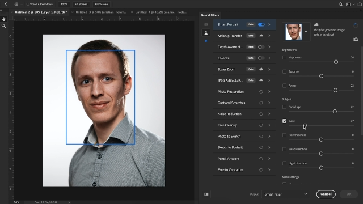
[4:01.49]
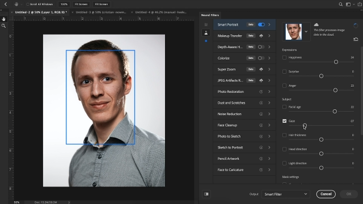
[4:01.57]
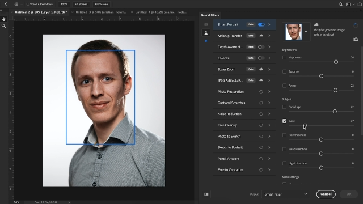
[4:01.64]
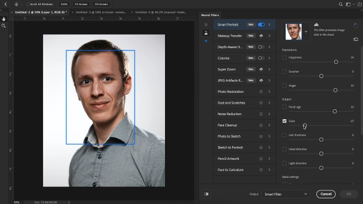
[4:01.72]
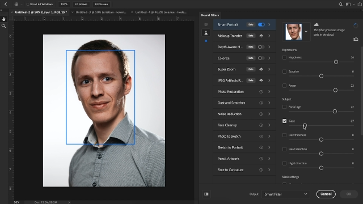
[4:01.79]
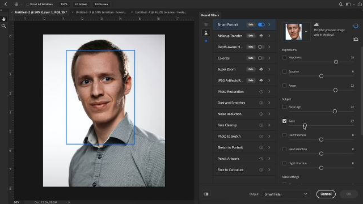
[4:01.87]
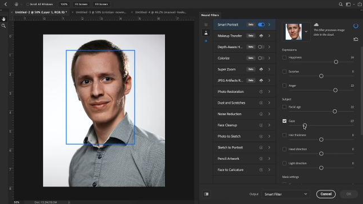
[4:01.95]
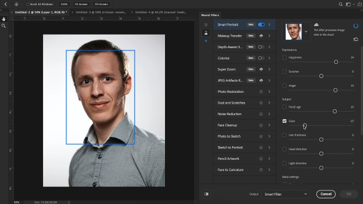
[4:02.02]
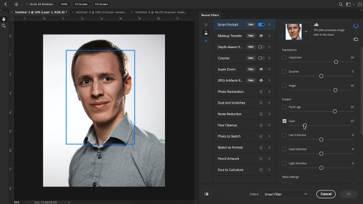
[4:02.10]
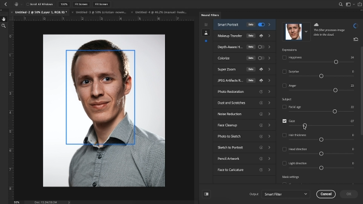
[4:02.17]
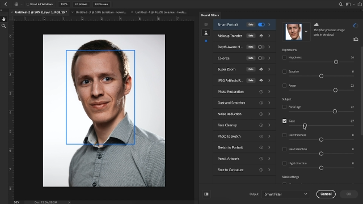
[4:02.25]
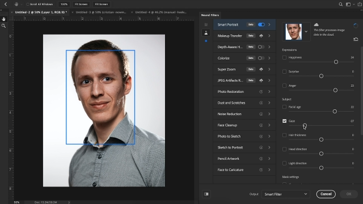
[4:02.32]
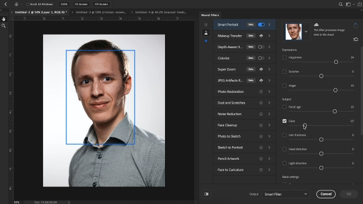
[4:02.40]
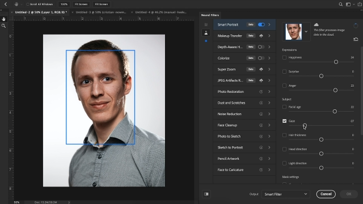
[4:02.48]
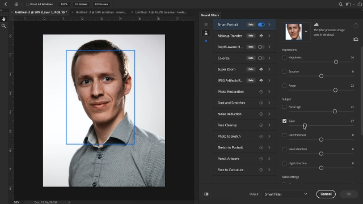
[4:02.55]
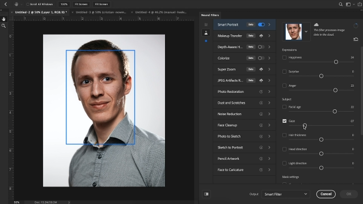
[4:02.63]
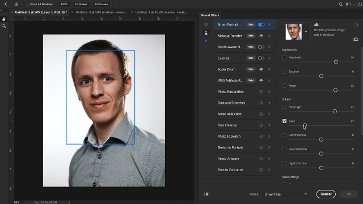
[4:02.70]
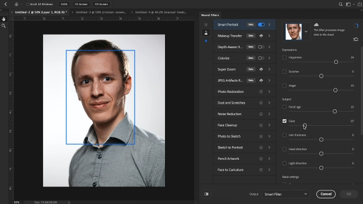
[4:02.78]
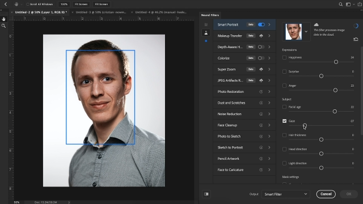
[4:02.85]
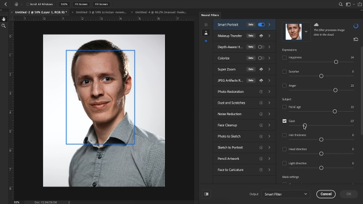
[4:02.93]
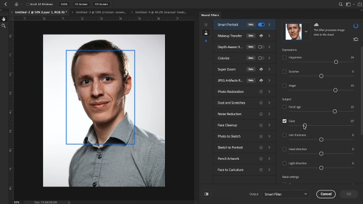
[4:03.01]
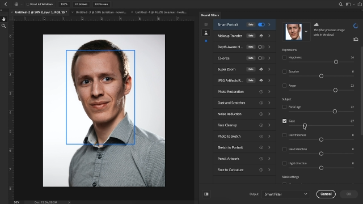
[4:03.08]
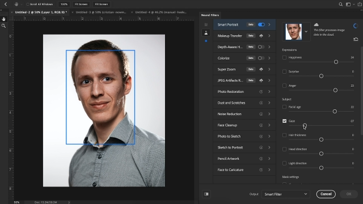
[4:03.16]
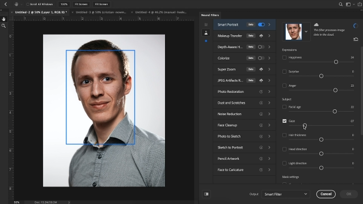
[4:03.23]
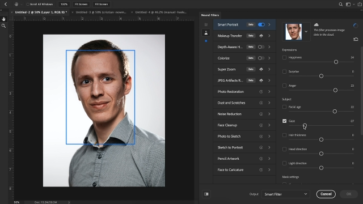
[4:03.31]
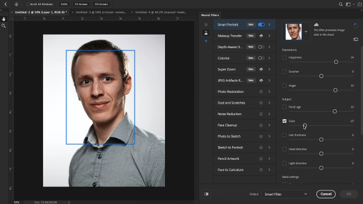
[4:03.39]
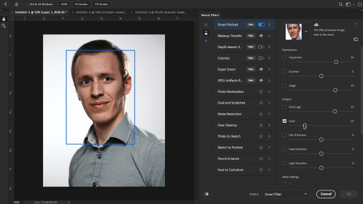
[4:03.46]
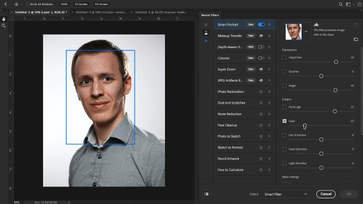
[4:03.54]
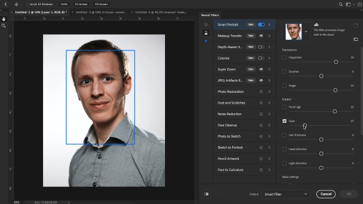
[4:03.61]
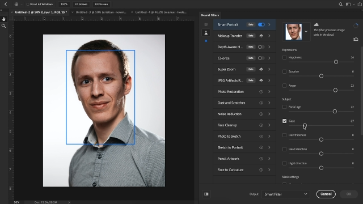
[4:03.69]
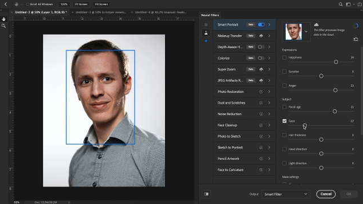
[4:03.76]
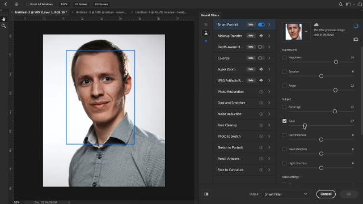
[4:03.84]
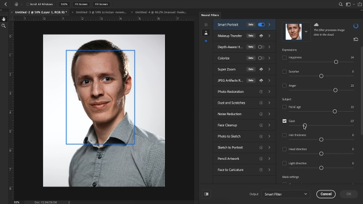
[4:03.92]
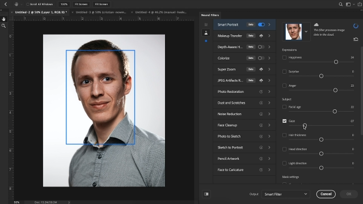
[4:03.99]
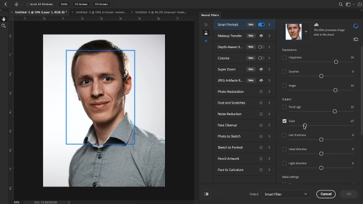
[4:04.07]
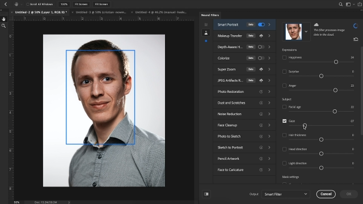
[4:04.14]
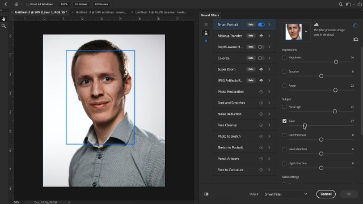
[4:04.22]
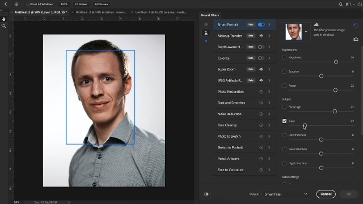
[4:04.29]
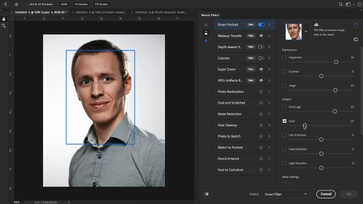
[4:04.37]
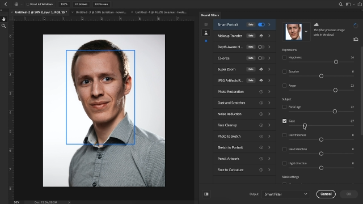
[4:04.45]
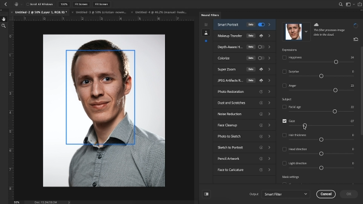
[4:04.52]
[no speech]